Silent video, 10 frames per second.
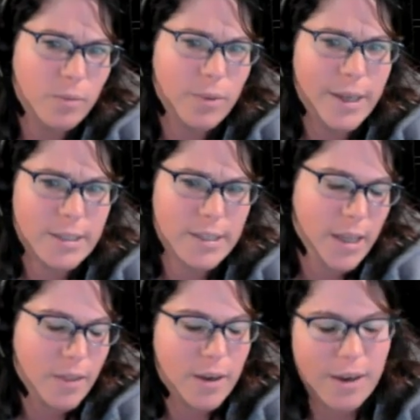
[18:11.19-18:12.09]
let's
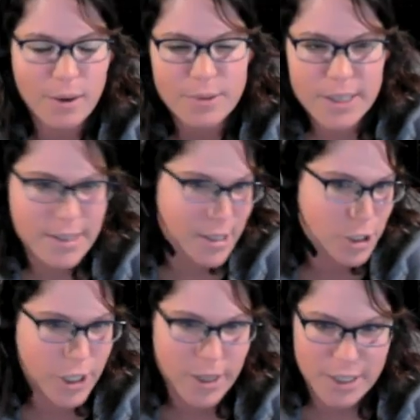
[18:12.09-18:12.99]
take the counseling
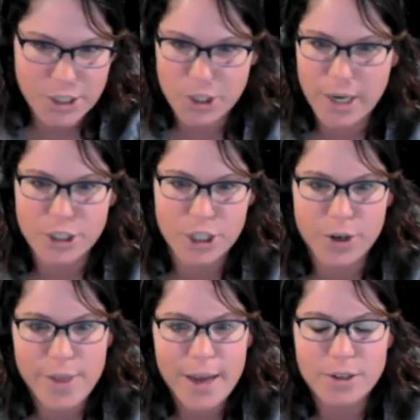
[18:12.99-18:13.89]
session in this direction
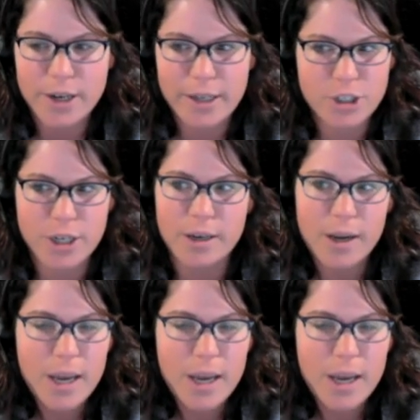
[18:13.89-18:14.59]
or that direction